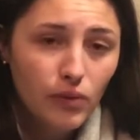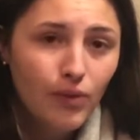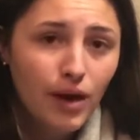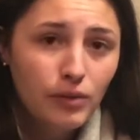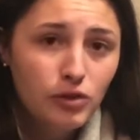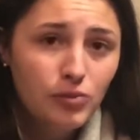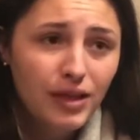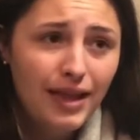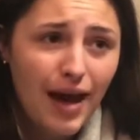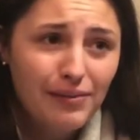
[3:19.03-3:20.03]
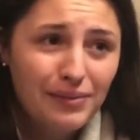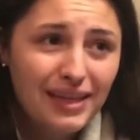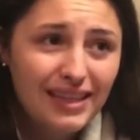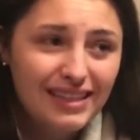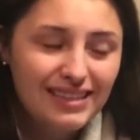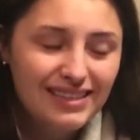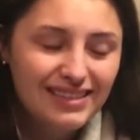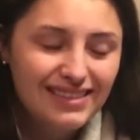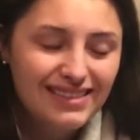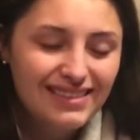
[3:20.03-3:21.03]
why would you be that mean?
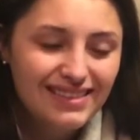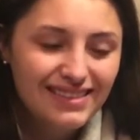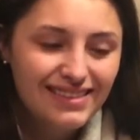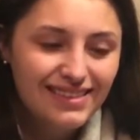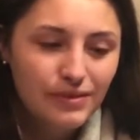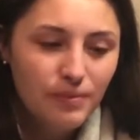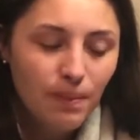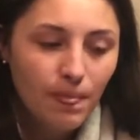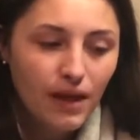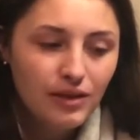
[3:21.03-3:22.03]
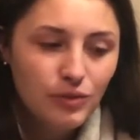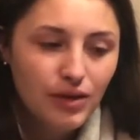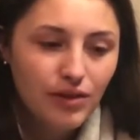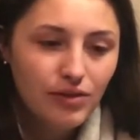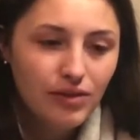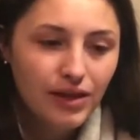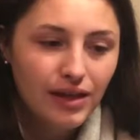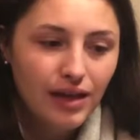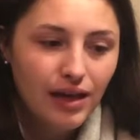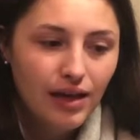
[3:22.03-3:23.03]
It's whatever. Like
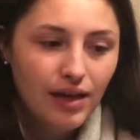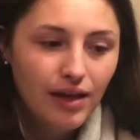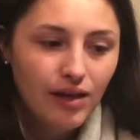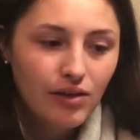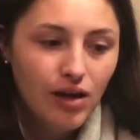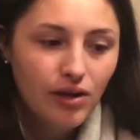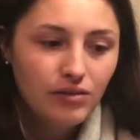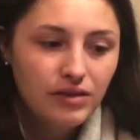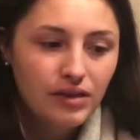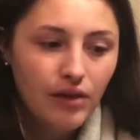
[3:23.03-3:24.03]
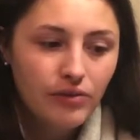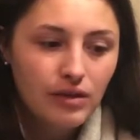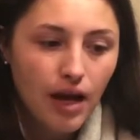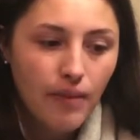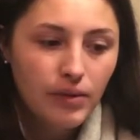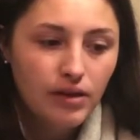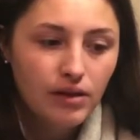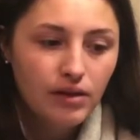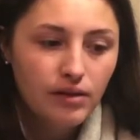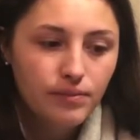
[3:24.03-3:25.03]
a lot of stuff has
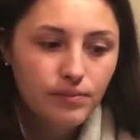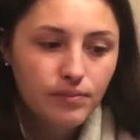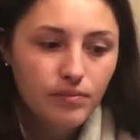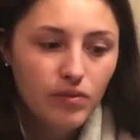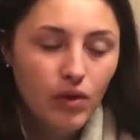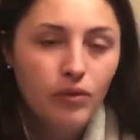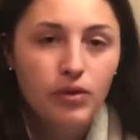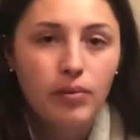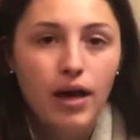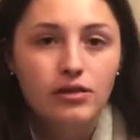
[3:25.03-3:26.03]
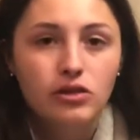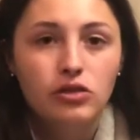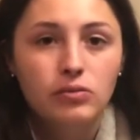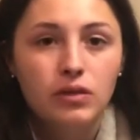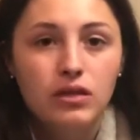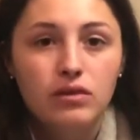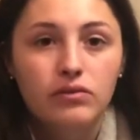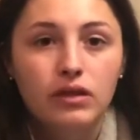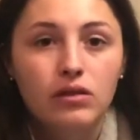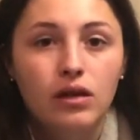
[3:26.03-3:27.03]
happened over the past years because of
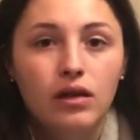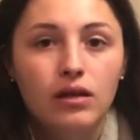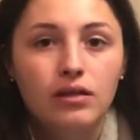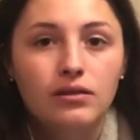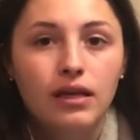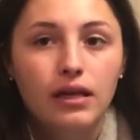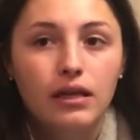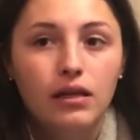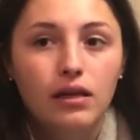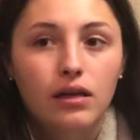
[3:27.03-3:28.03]
it. A lot of things that